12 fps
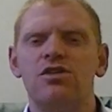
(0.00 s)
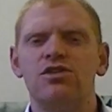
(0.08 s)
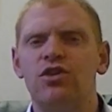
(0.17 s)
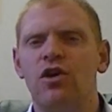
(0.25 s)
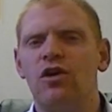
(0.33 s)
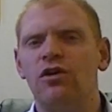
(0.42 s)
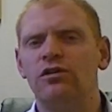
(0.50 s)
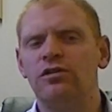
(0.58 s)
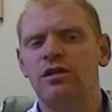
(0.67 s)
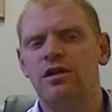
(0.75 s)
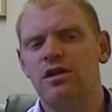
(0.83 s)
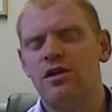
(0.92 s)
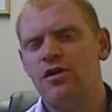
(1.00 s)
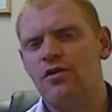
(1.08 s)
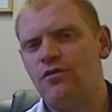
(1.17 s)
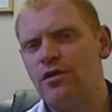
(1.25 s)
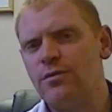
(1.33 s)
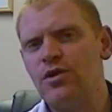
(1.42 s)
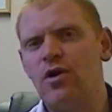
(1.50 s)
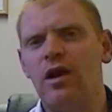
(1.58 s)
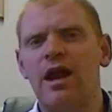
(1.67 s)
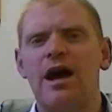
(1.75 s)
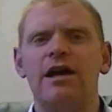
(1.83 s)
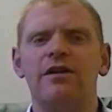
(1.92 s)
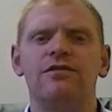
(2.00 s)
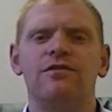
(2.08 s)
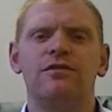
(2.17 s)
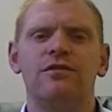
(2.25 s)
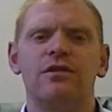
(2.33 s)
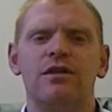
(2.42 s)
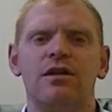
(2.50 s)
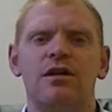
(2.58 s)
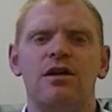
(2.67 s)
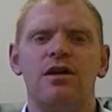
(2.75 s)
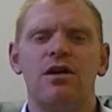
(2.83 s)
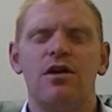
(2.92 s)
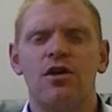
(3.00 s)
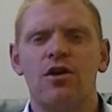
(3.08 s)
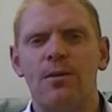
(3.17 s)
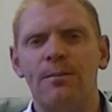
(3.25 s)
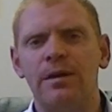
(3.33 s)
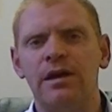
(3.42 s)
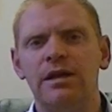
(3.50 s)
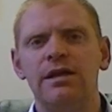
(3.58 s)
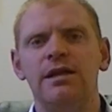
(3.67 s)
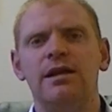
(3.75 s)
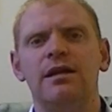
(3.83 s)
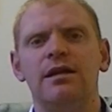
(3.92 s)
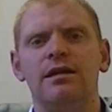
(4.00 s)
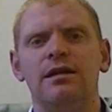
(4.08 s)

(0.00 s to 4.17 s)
gone from your life completely.